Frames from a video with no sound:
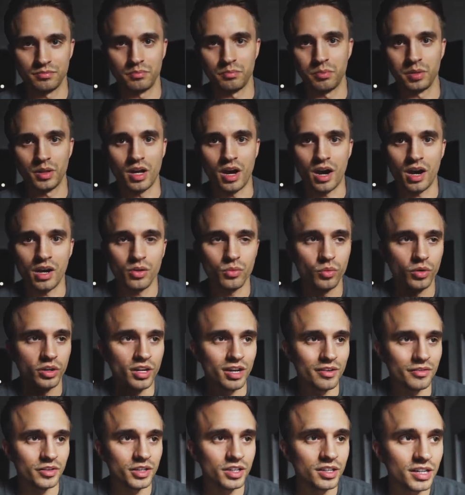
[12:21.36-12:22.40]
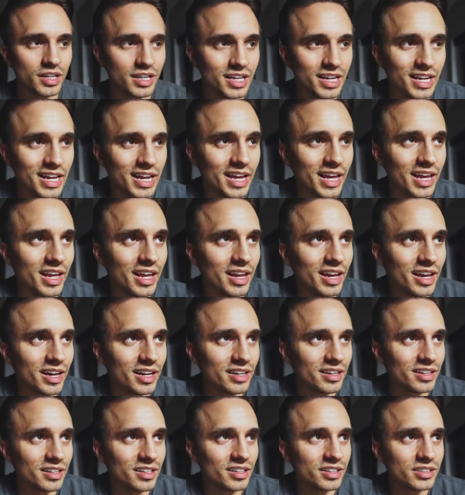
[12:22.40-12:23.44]
blah, whatever.
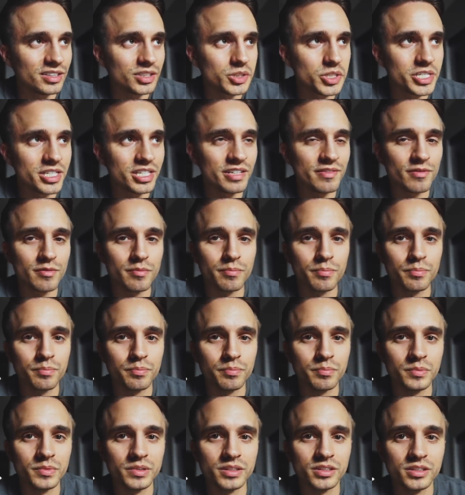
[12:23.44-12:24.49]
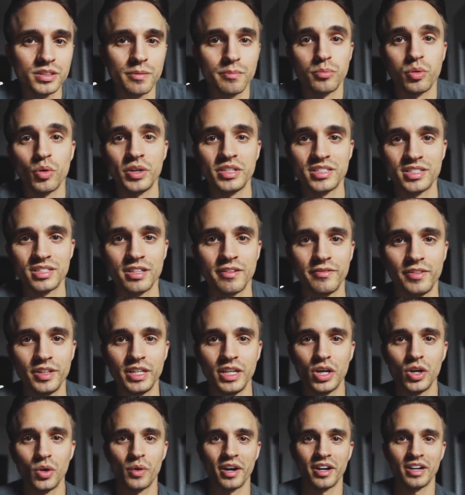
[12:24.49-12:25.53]
And uh, there's even some points in the
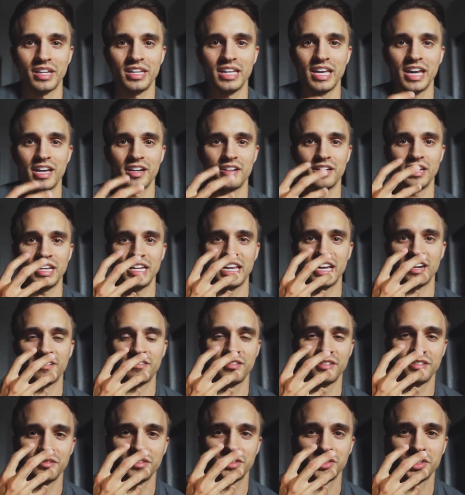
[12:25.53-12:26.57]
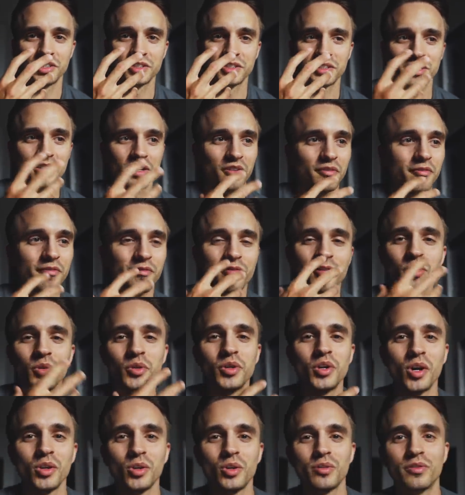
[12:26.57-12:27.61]
video where he had, he had just
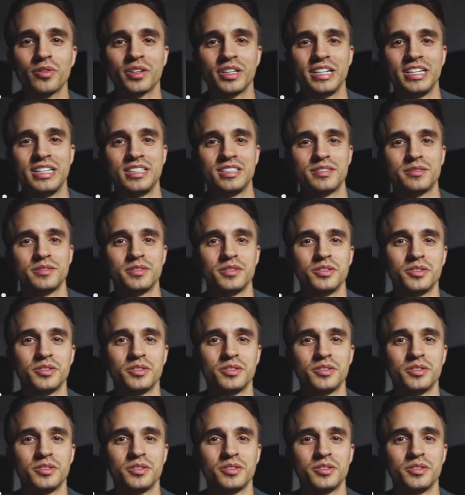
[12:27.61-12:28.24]
food all over his